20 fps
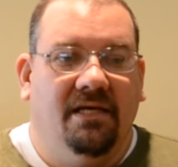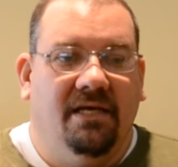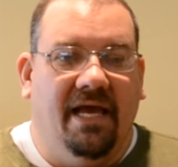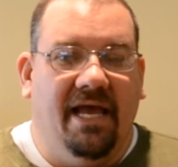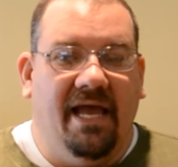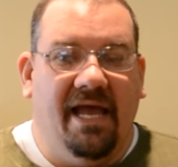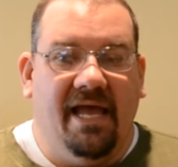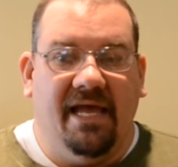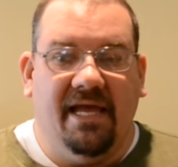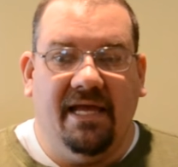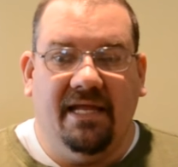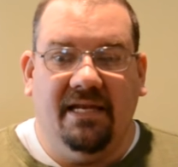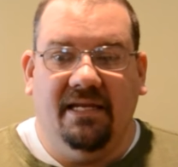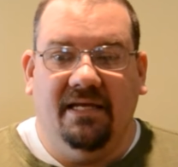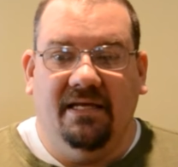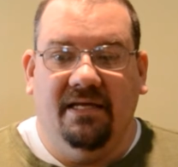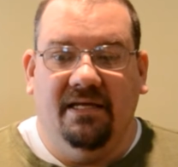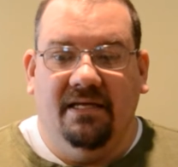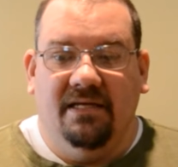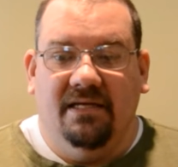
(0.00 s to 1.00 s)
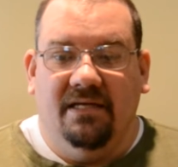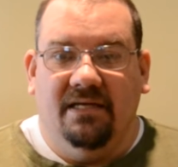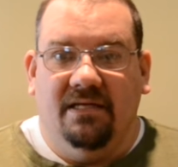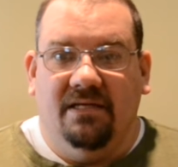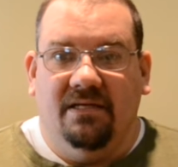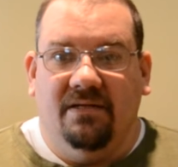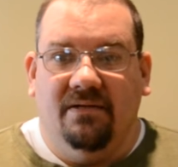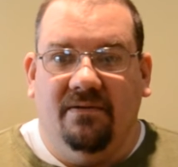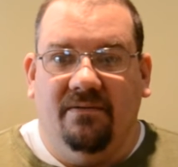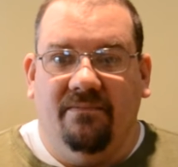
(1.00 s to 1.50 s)
and
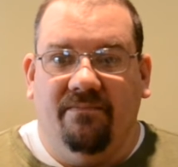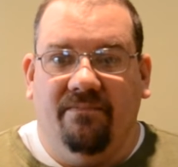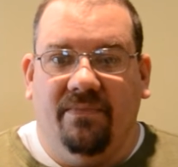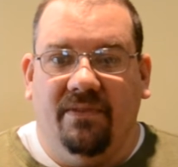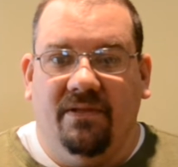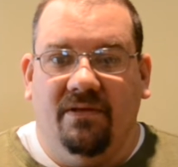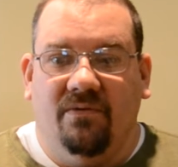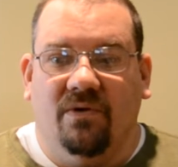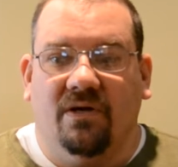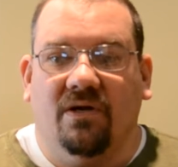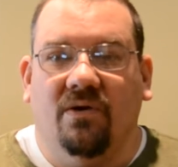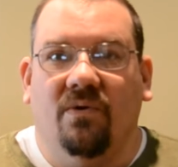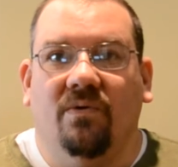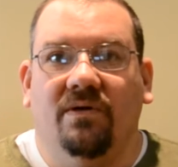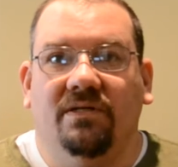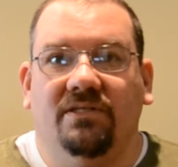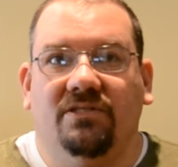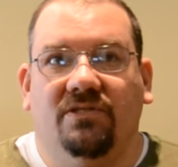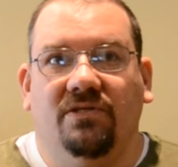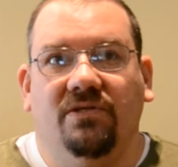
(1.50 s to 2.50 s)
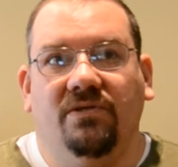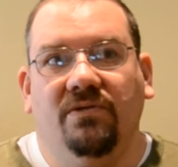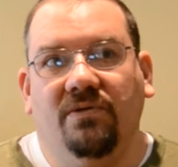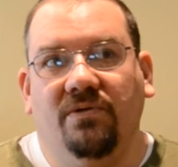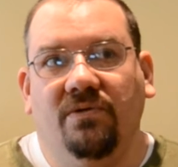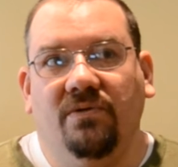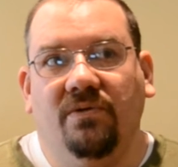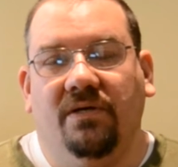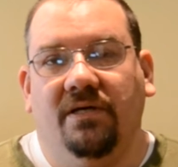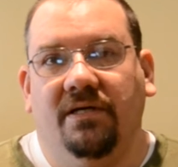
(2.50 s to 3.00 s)
we're going
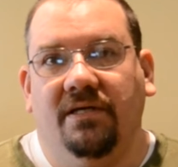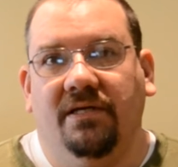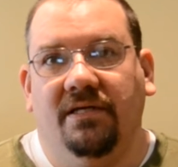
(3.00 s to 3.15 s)
to,